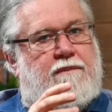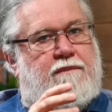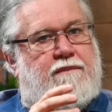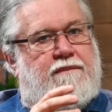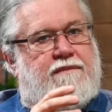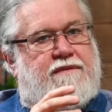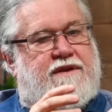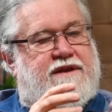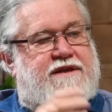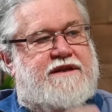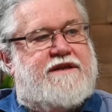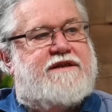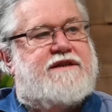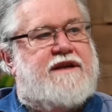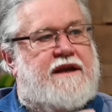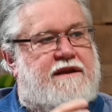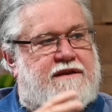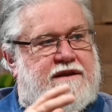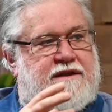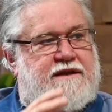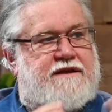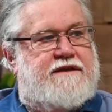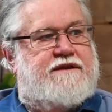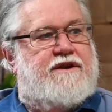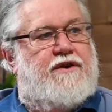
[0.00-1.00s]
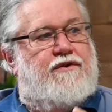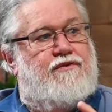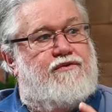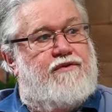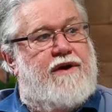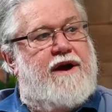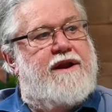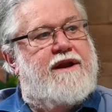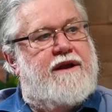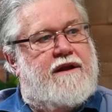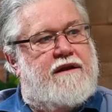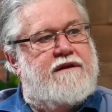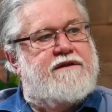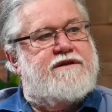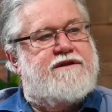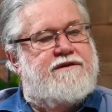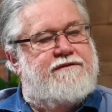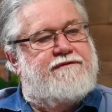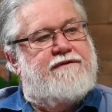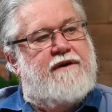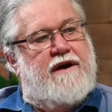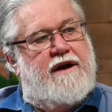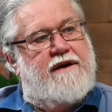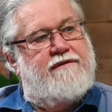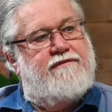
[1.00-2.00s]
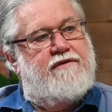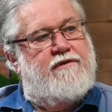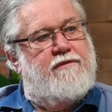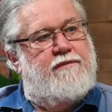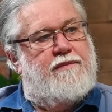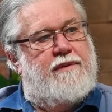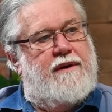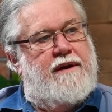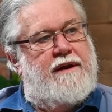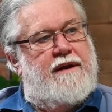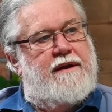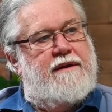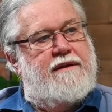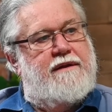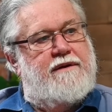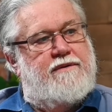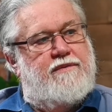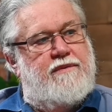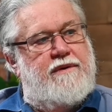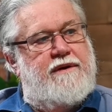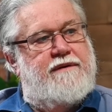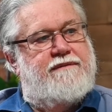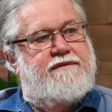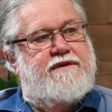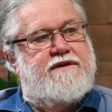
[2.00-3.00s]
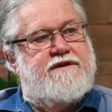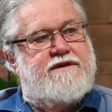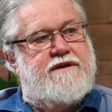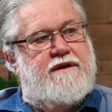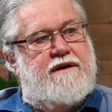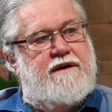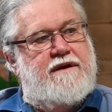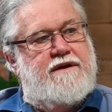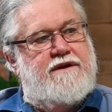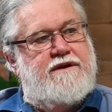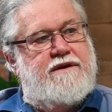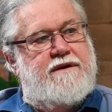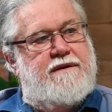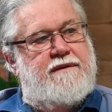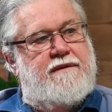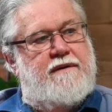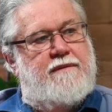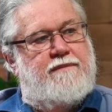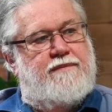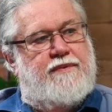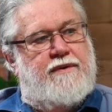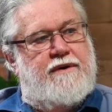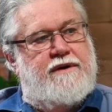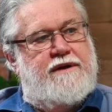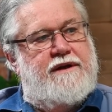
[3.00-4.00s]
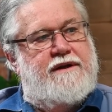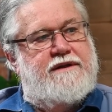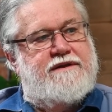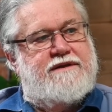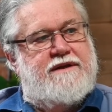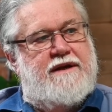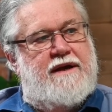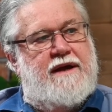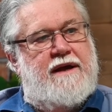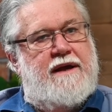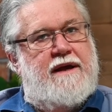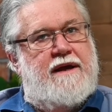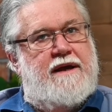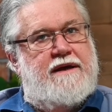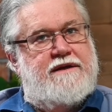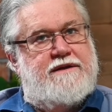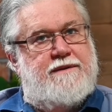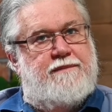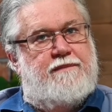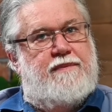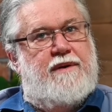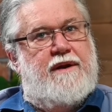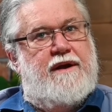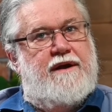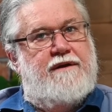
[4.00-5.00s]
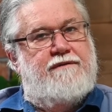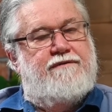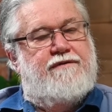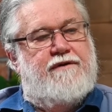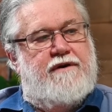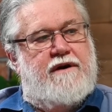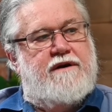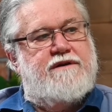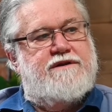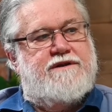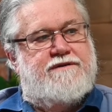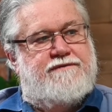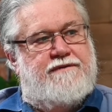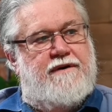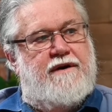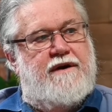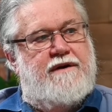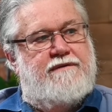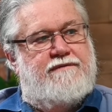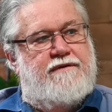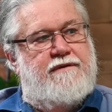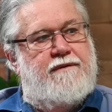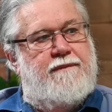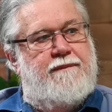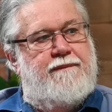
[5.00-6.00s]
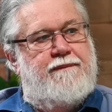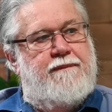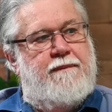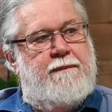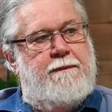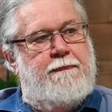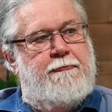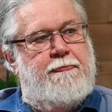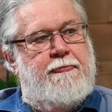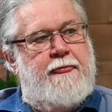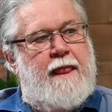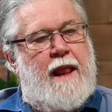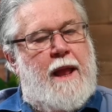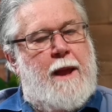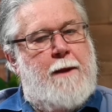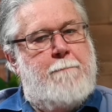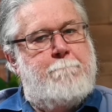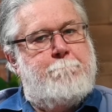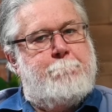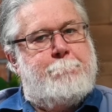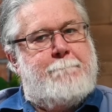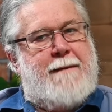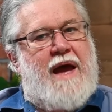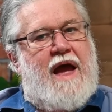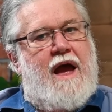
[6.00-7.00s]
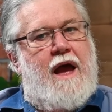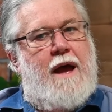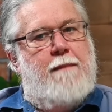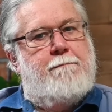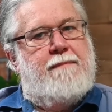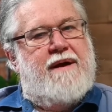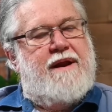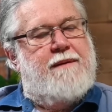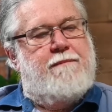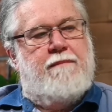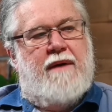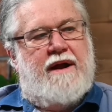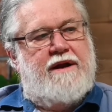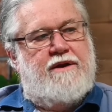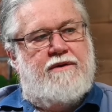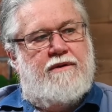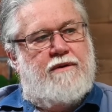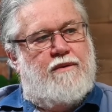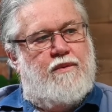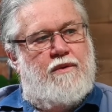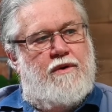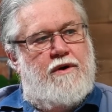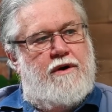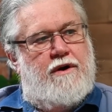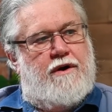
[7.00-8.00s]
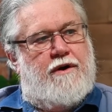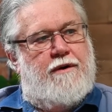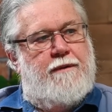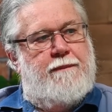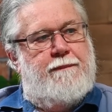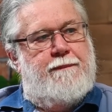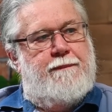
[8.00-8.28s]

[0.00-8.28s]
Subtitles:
this is a radical survival plan that we have designed here. Apartheid is a plan for our survival, but it might not work.